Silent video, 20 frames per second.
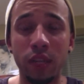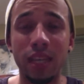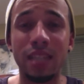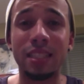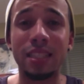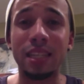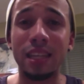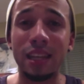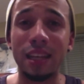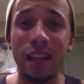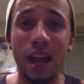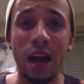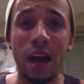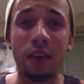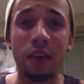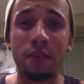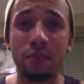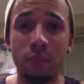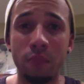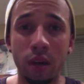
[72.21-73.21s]
is a lot
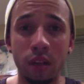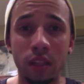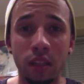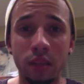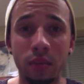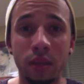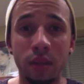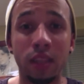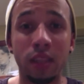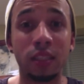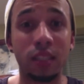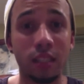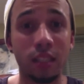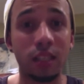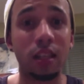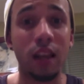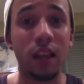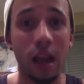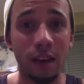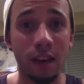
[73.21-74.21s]
of money because it's a
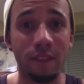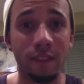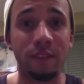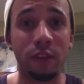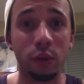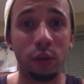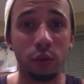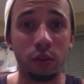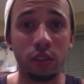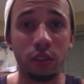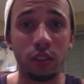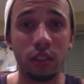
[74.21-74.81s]
lot of food.